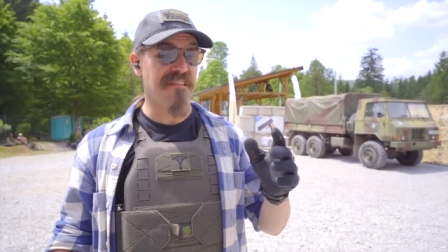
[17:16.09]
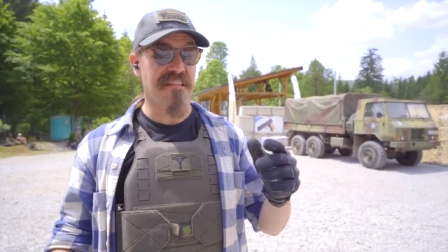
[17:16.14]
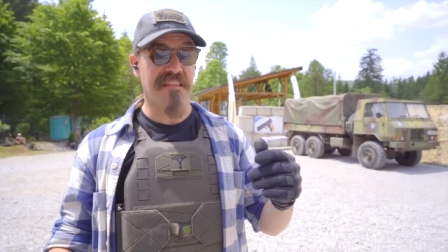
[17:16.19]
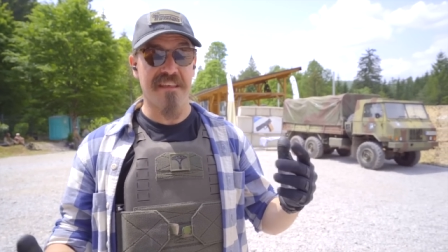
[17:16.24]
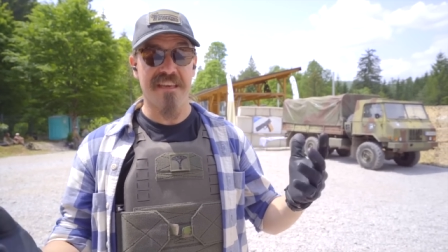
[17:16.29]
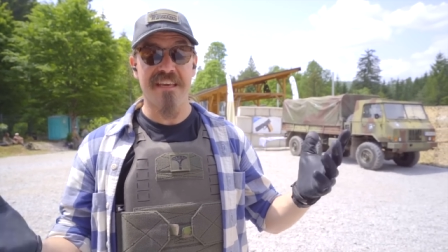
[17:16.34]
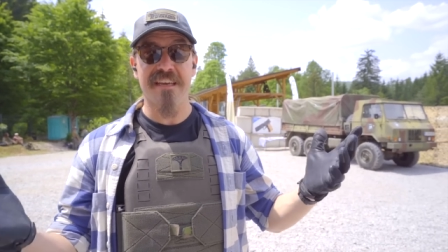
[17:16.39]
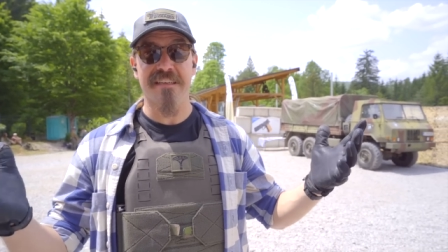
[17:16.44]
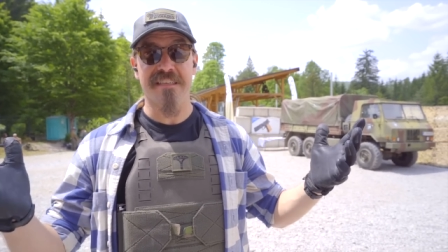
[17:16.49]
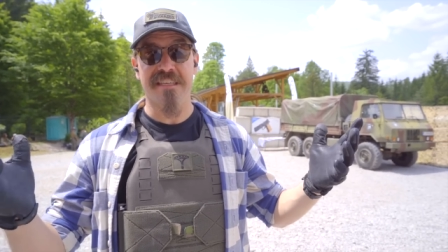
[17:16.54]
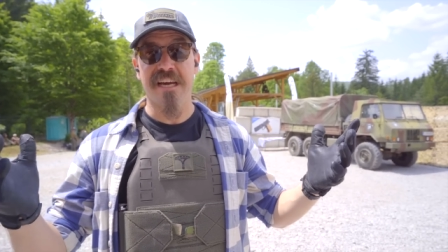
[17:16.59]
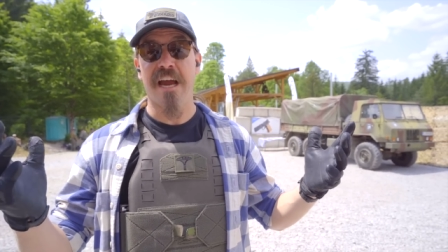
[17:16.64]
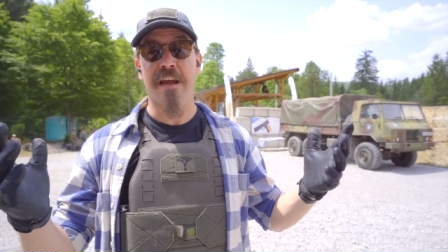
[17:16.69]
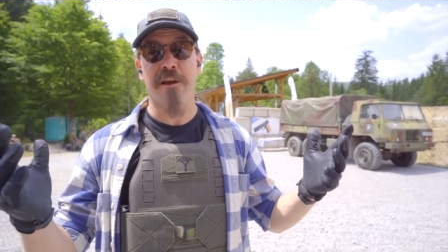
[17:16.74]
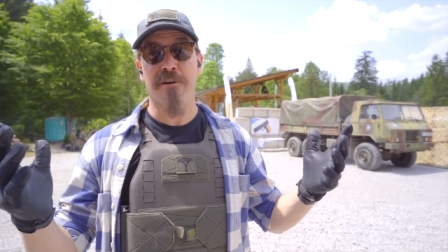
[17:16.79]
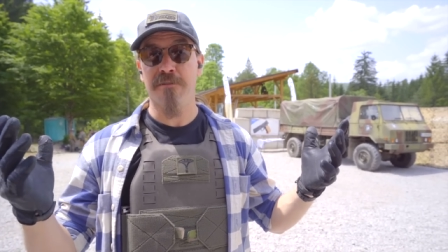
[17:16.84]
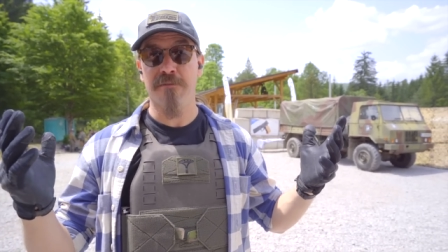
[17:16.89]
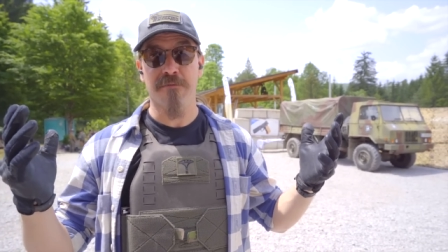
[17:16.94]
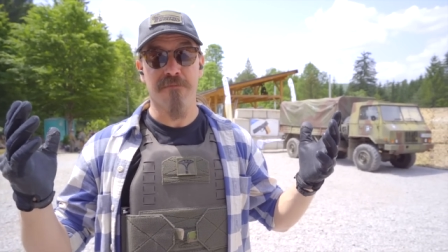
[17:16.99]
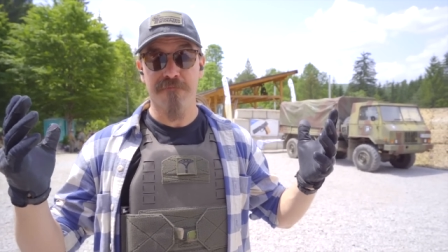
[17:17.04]
the
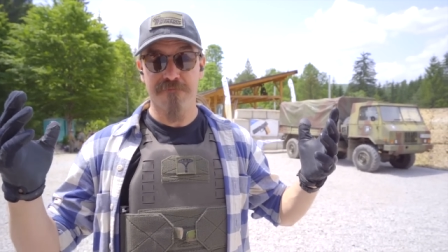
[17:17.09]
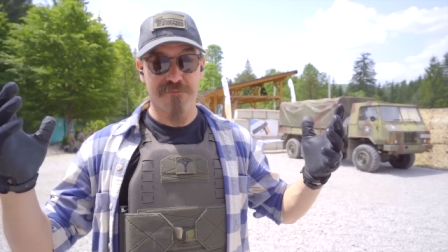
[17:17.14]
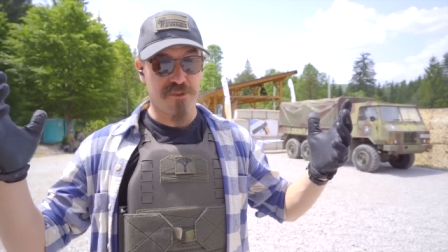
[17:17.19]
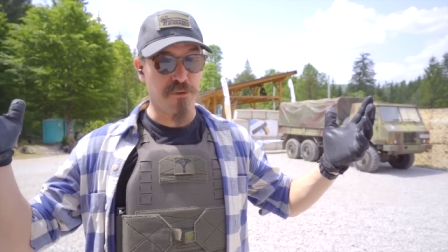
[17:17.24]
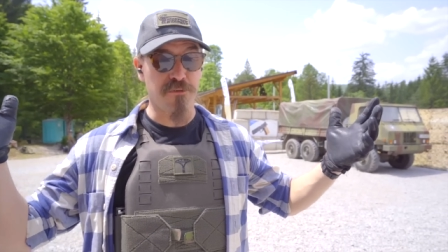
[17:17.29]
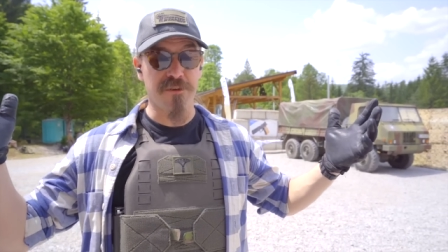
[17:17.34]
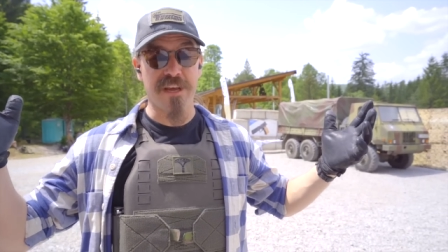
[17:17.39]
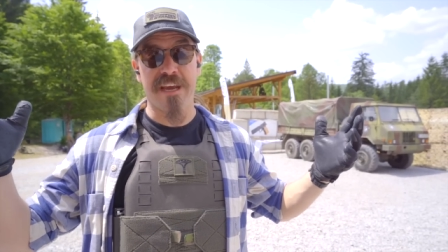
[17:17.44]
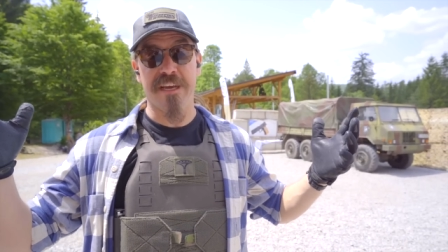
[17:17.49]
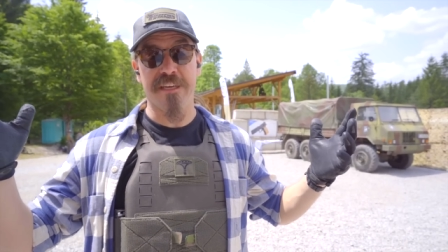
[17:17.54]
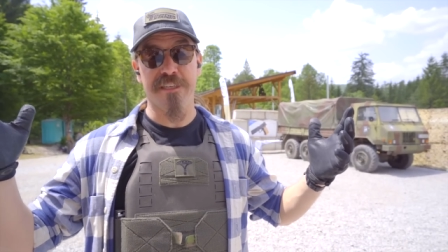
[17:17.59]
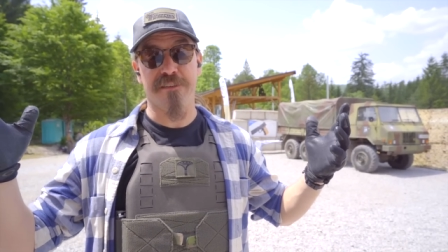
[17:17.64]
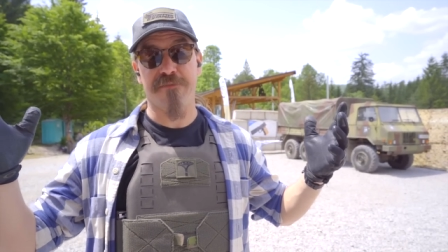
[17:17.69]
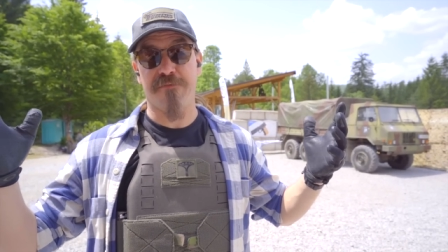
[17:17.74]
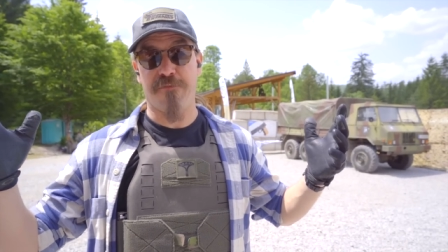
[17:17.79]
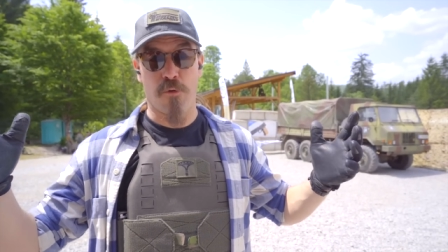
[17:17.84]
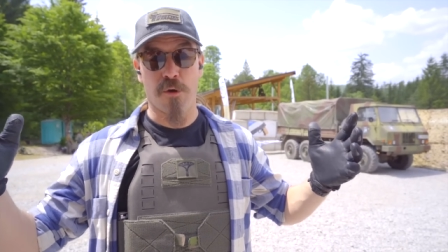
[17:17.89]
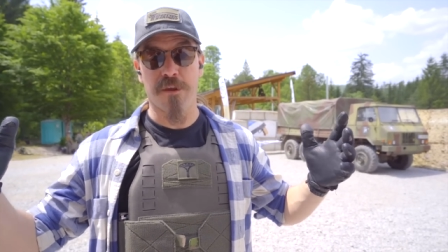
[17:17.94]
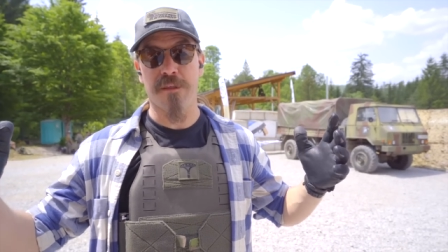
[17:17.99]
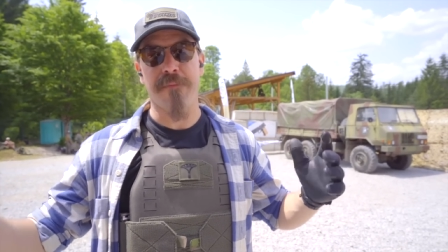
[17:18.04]
entire two days
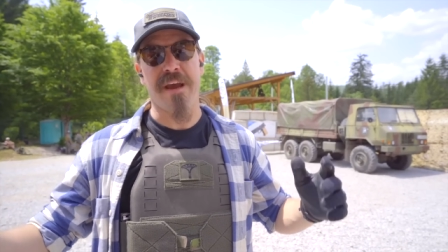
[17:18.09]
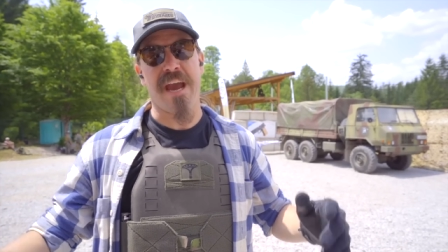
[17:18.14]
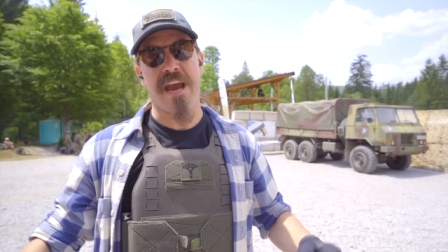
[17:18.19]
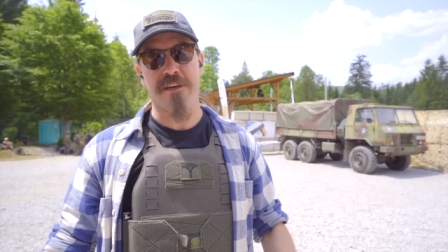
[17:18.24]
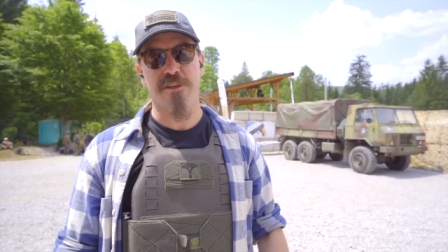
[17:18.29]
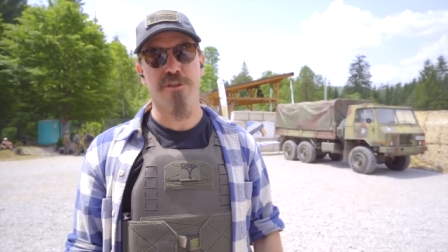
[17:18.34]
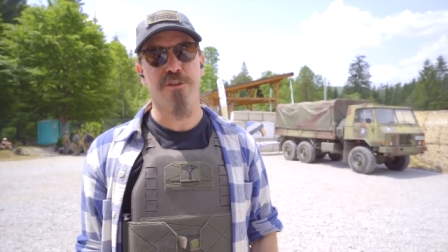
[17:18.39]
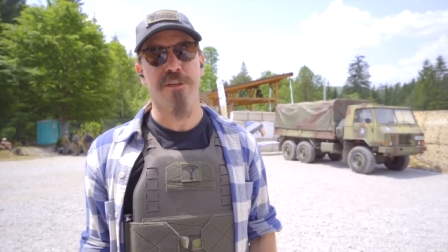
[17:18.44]
for the match.